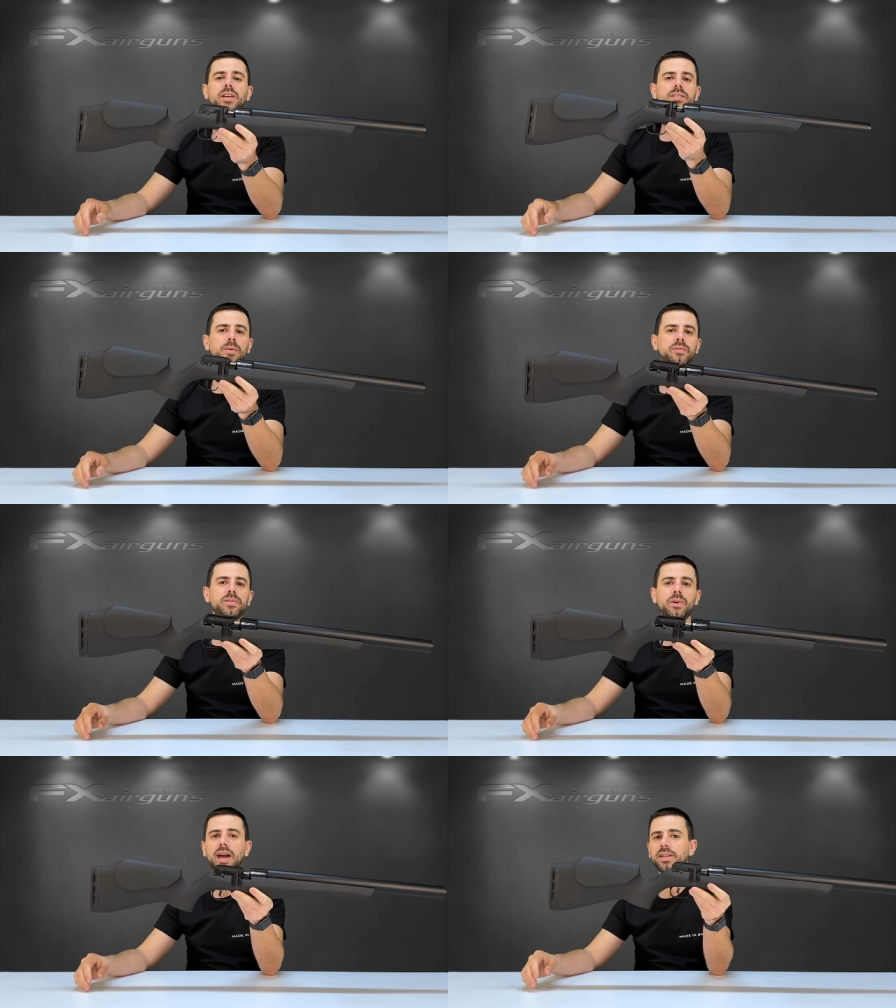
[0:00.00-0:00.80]
Some of
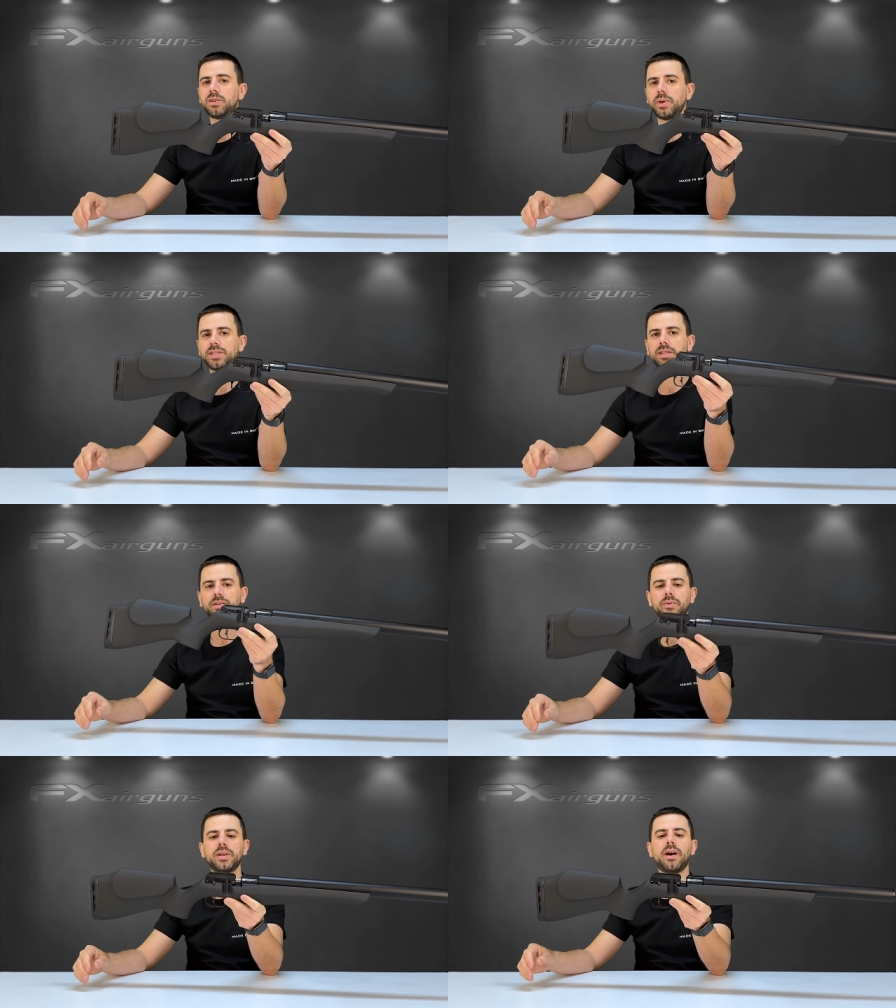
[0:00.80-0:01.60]
you had a question
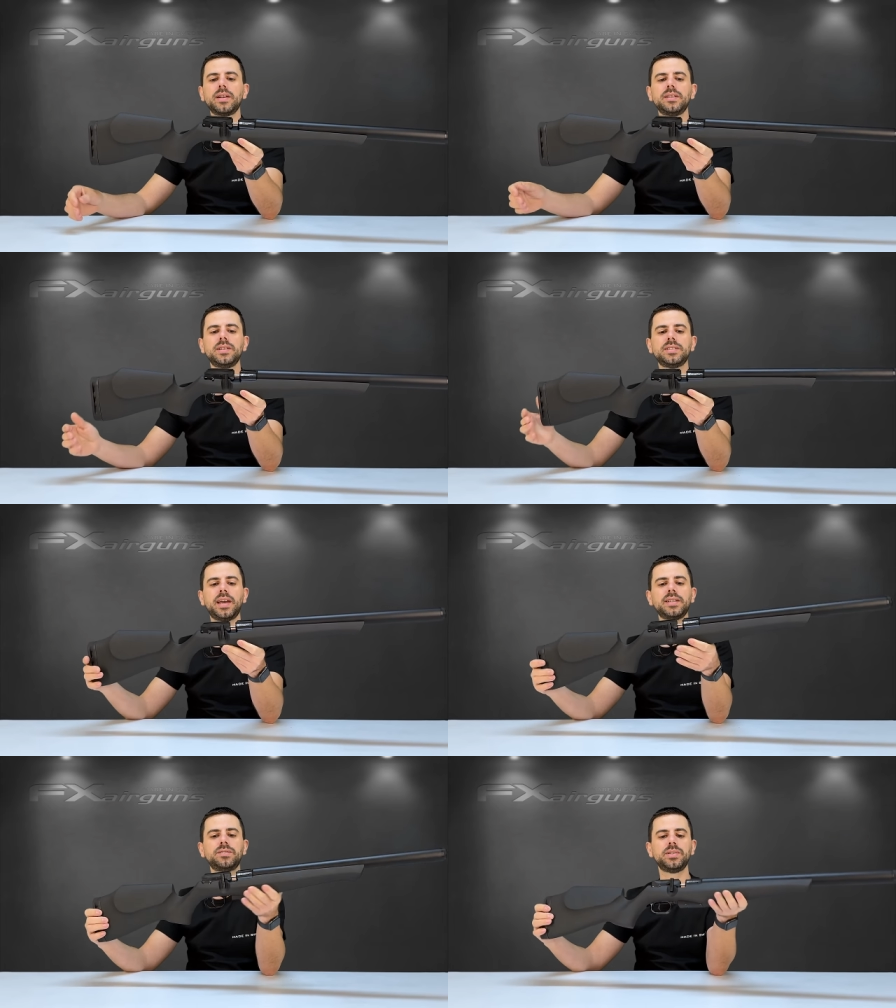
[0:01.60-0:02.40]
regarding this,
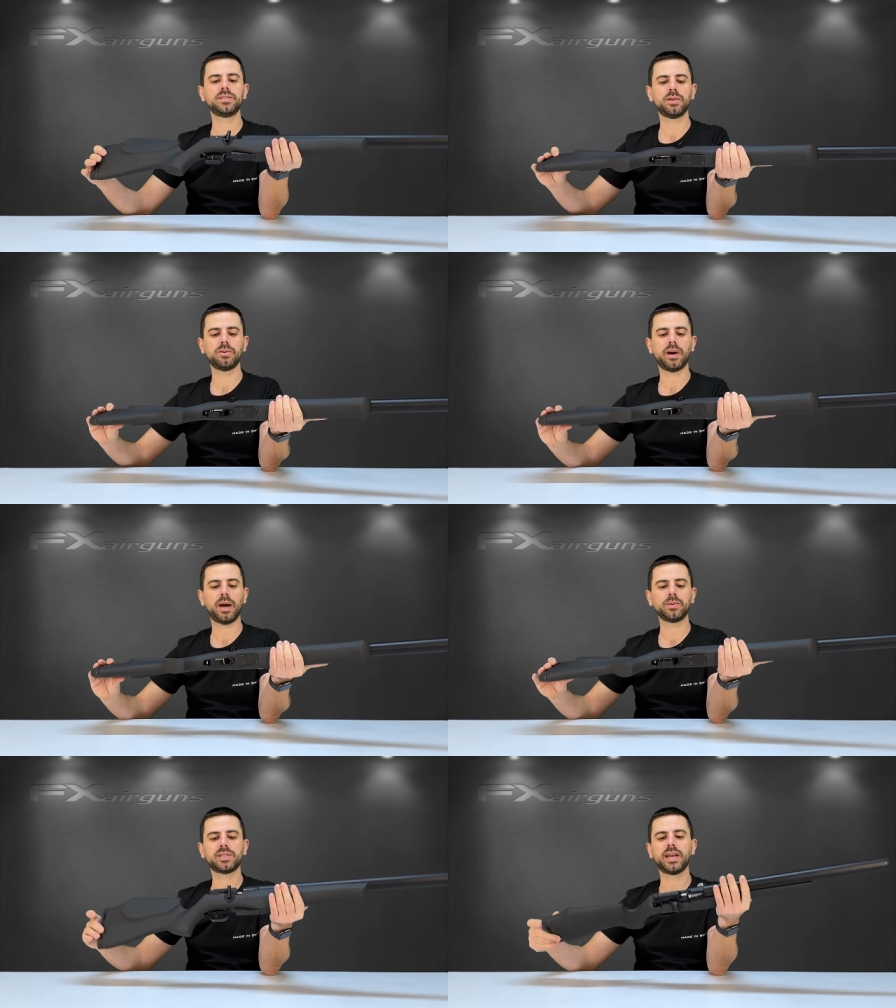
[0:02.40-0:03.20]
as there is no
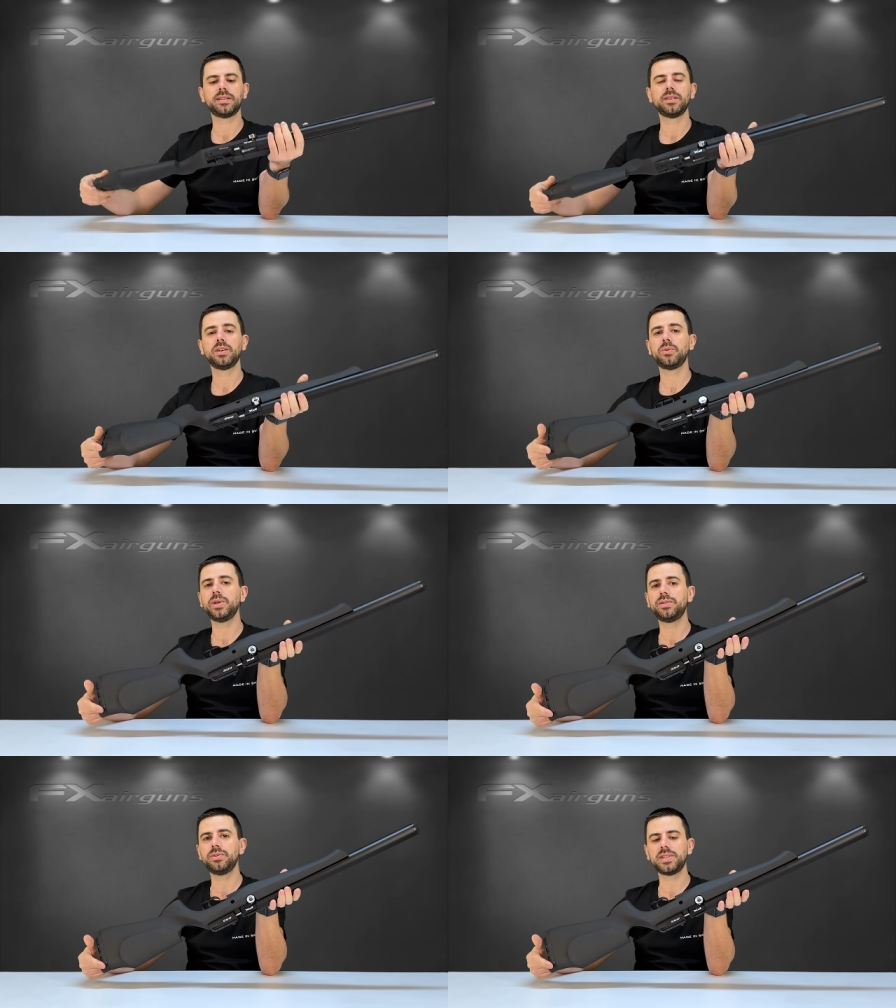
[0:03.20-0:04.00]
outside
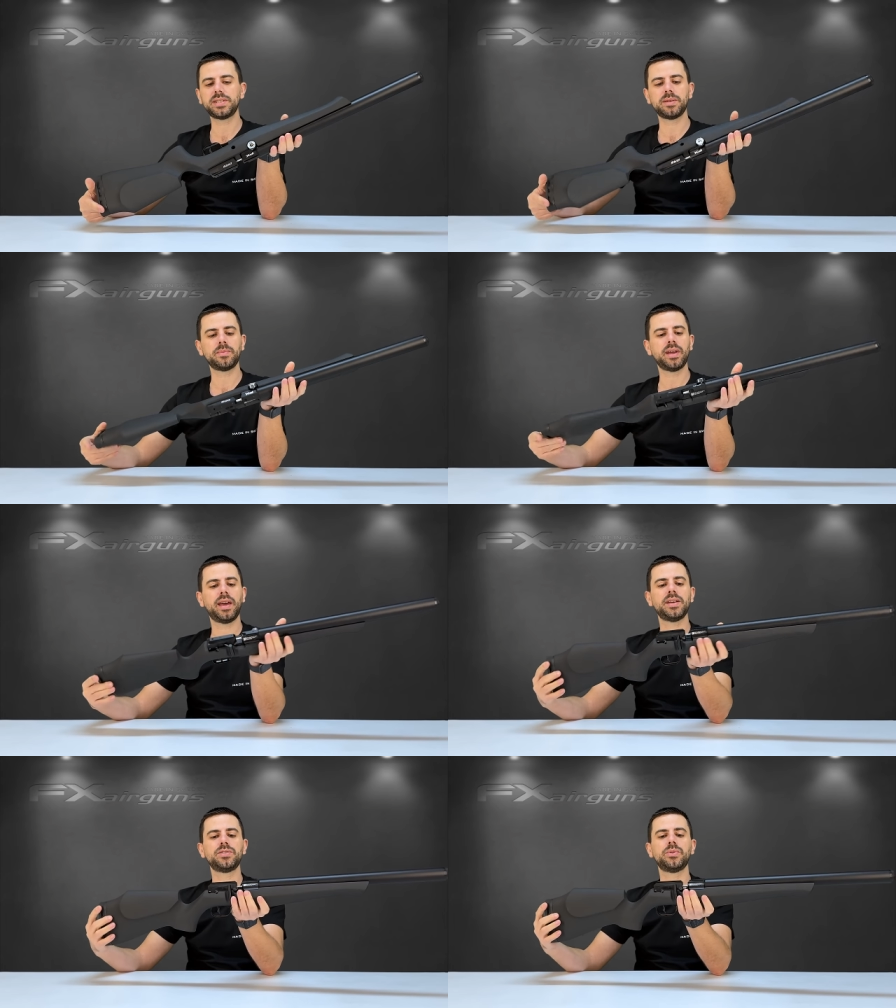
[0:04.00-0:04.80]
quick tune system,
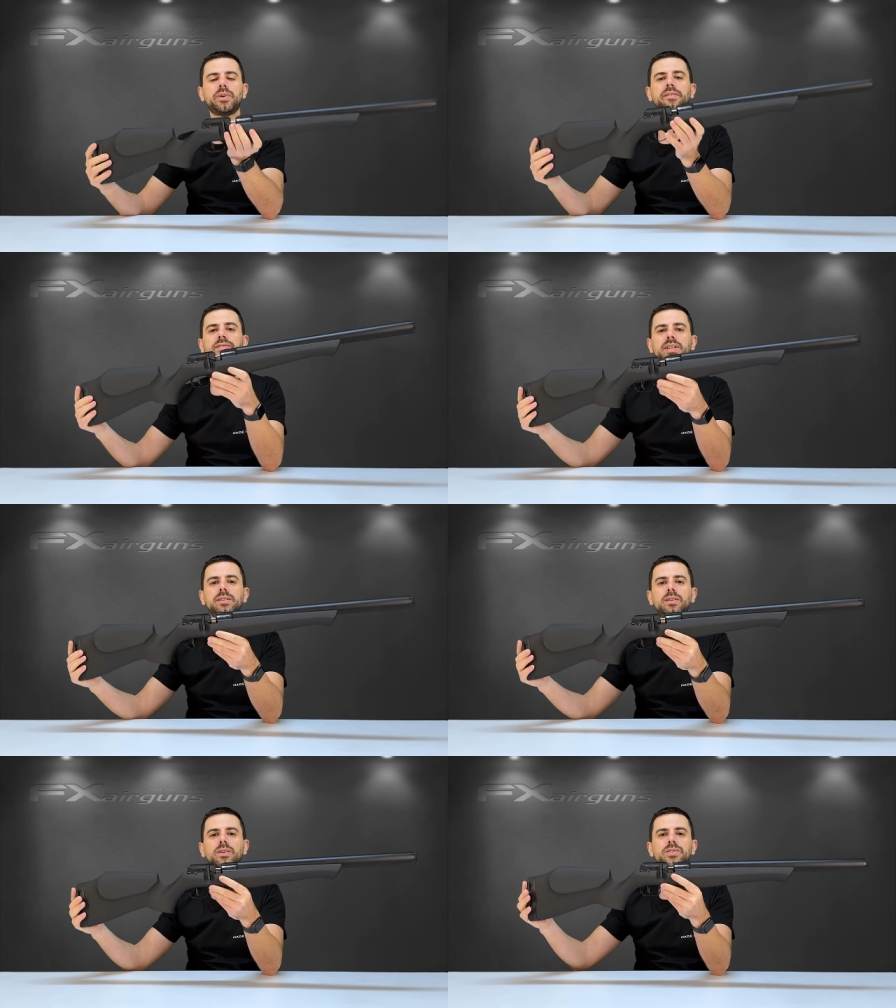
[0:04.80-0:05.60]
as you have
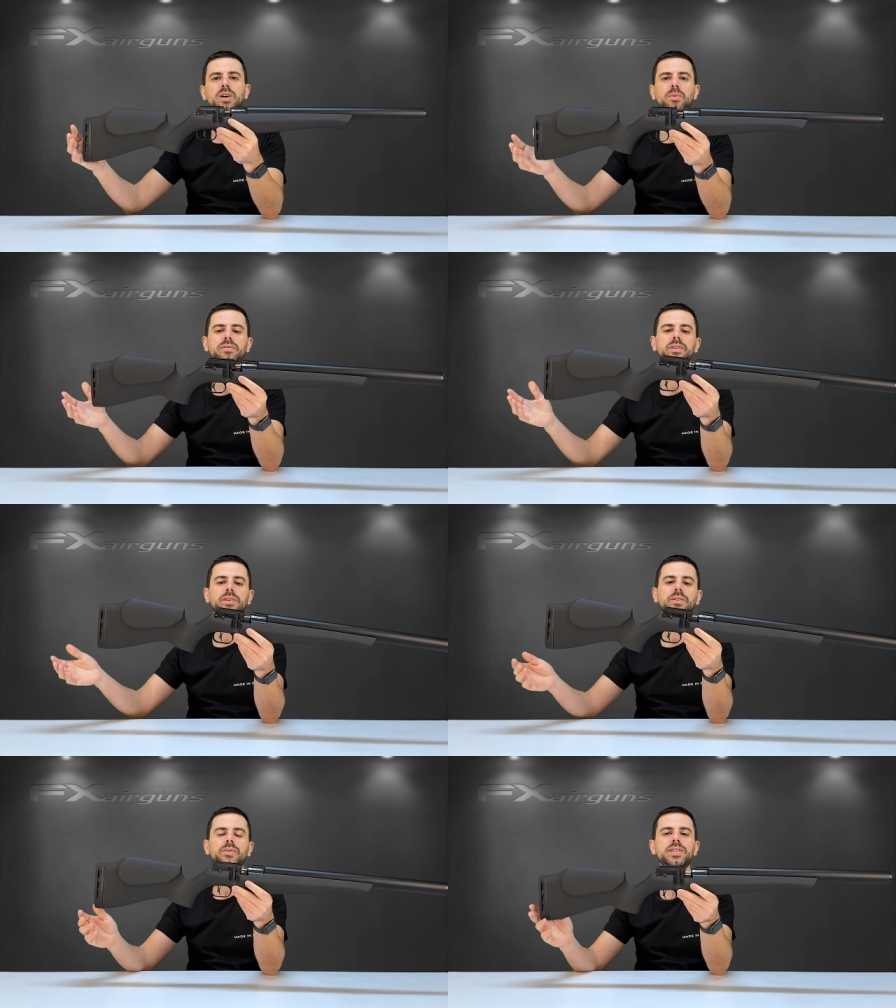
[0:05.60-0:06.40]
seen on some of the
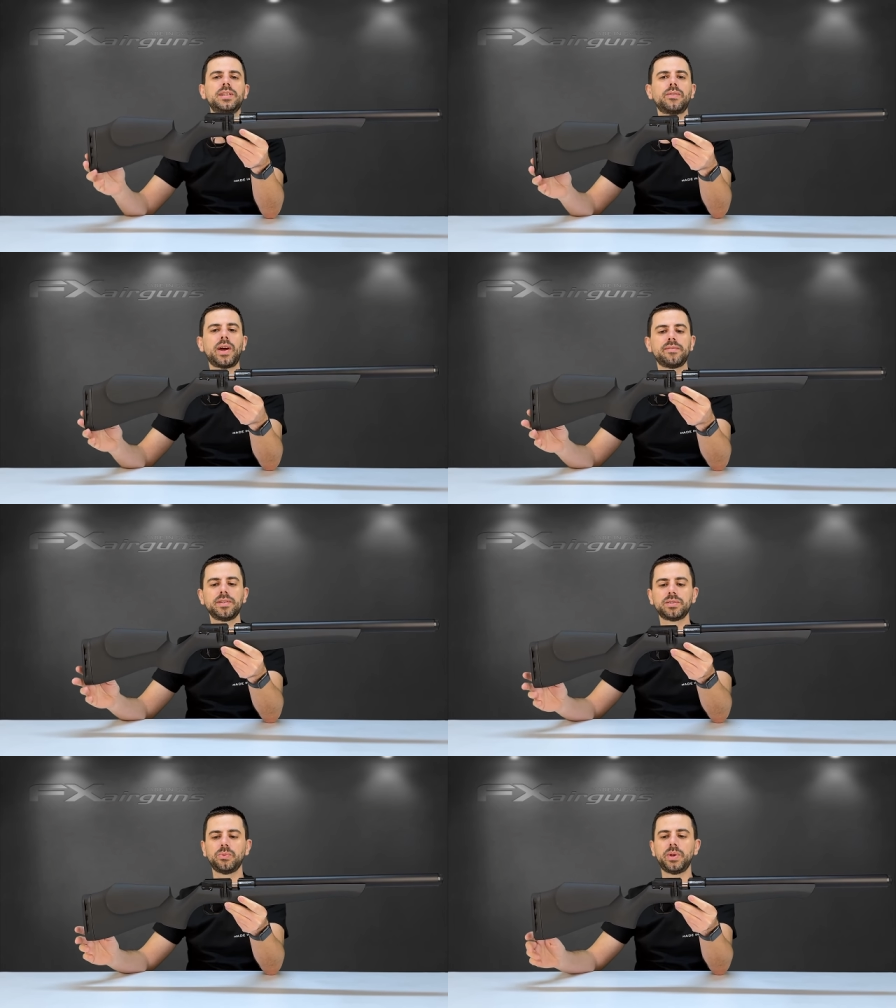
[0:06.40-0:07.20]
recent
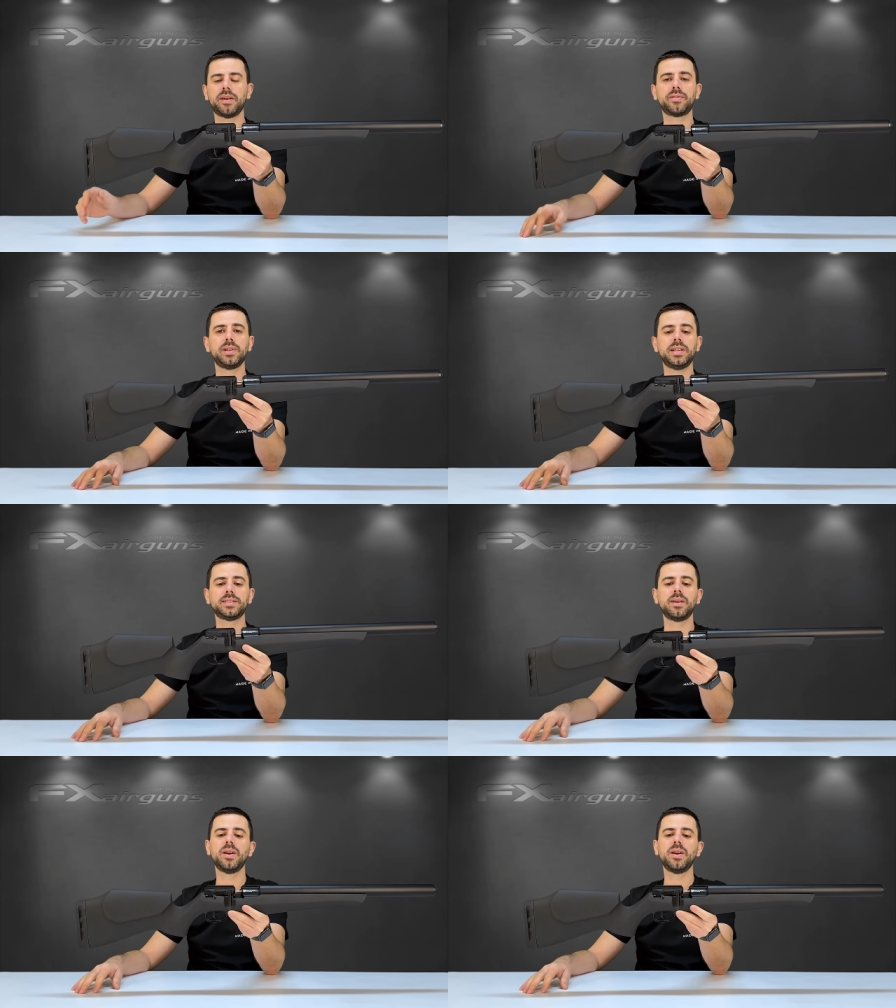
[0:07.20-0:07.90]
rifles we have released.